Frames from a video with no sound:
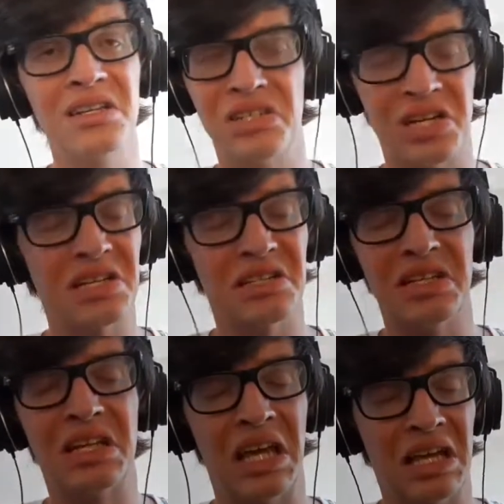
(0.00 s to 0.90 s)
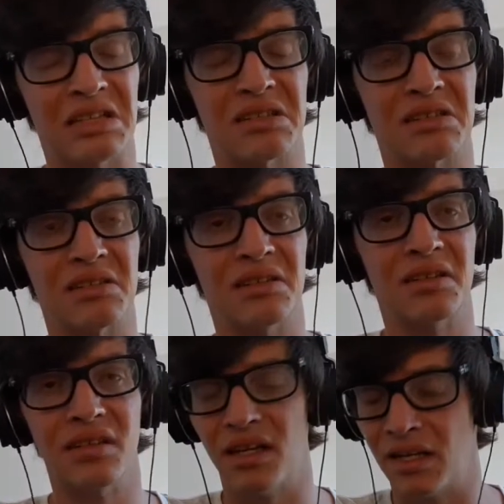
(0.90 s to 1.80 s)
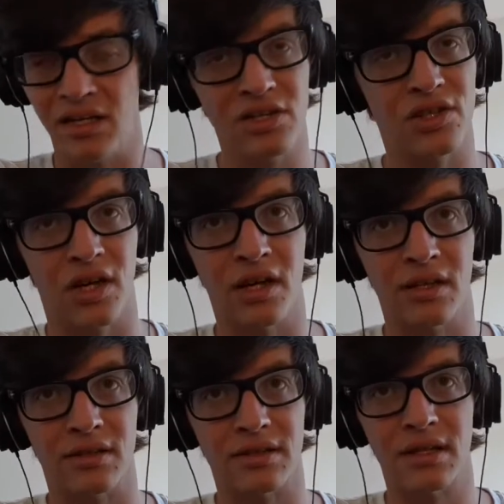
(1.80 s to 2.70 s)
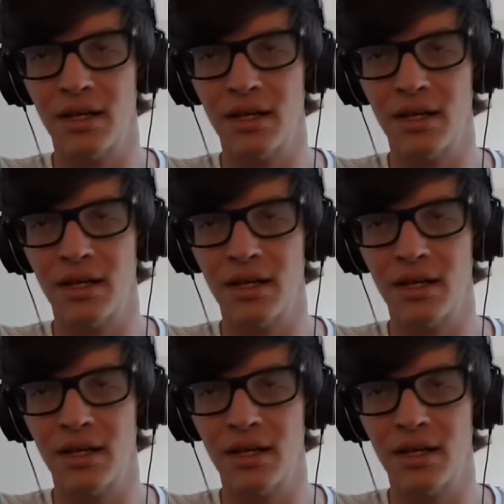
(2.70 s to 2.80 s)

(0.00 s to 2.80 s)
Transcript: chance he gets. Any chance.